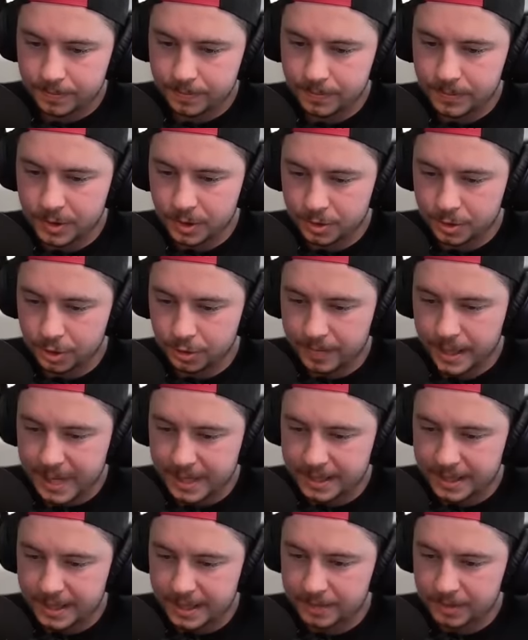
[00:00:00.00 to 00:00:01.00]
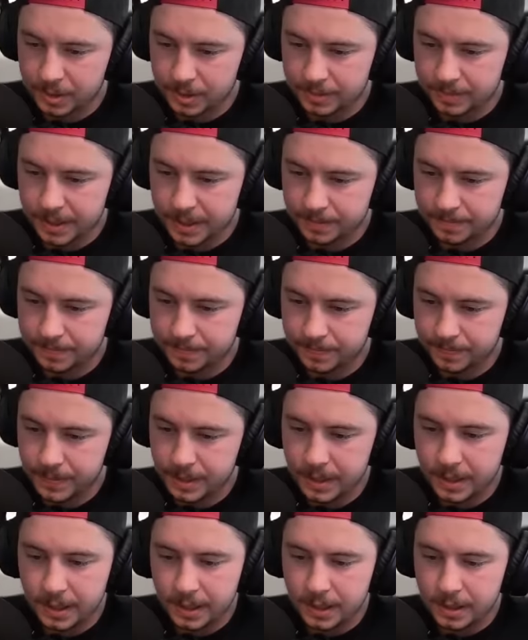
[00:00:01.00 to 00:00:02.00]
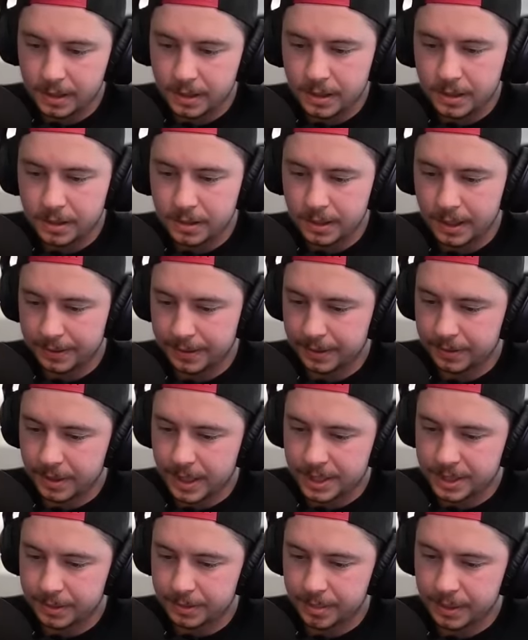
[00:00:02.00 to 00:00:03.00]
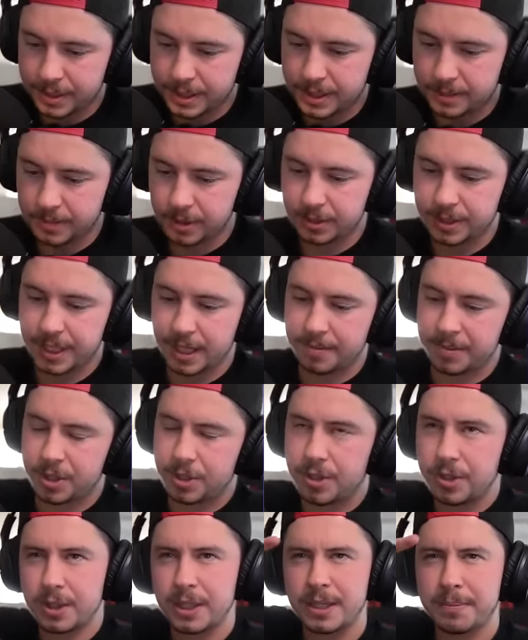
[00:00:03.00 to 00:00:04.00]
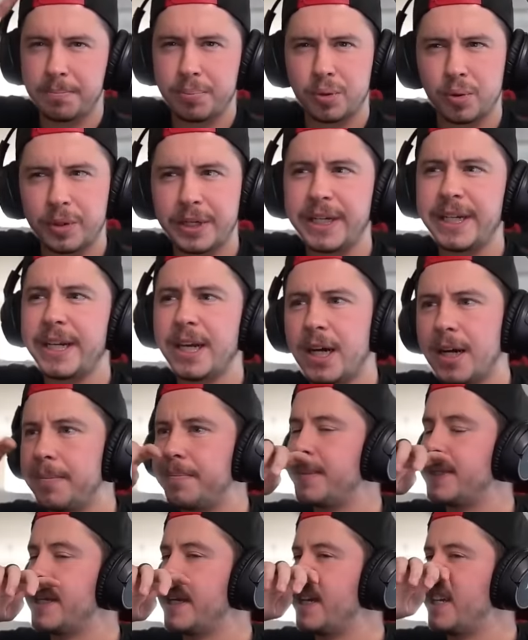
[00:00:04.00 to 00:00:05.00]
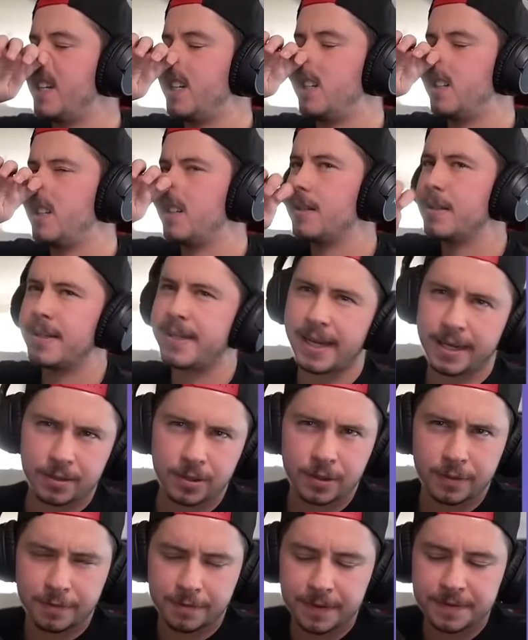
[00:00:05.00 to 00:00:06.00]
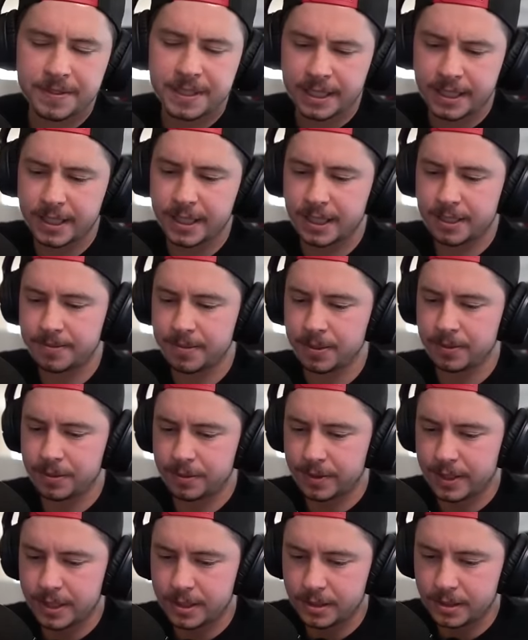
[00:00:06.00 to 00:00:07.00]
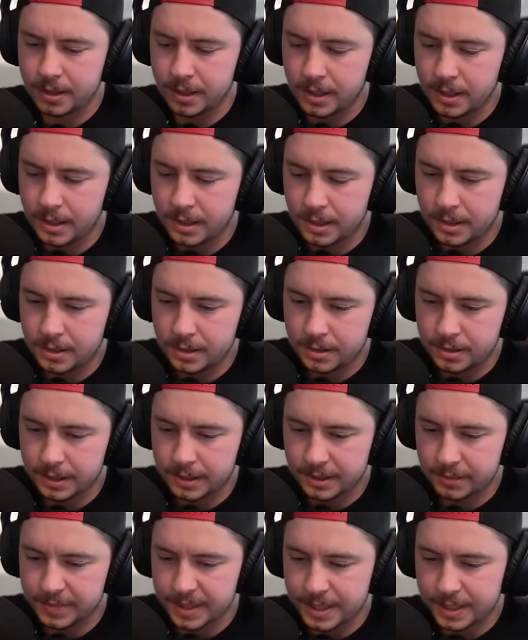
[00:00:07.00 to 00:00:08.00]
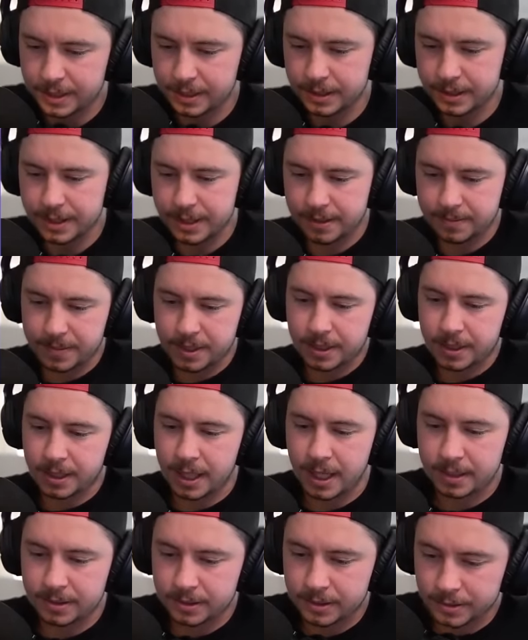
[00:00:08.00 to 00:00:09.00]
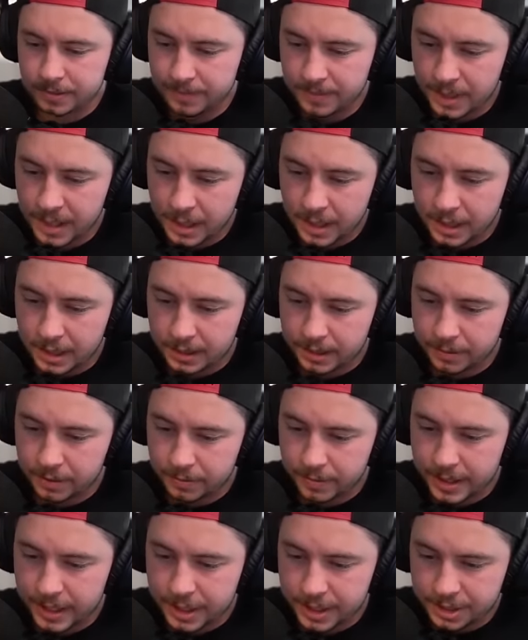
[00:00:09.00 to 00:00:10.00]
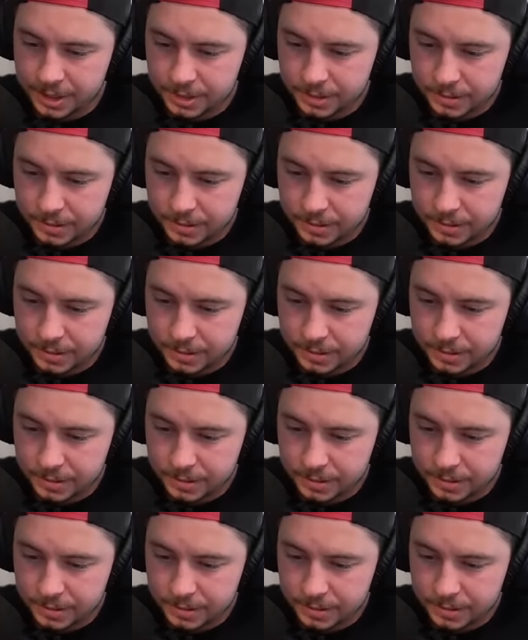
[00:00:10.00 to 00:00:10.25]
Those new max expos, man. I think they're actually pretty similar damage to the pre-update Town Hall 15 expos, right? Like they're basically the same thing? I don't know. Another rage.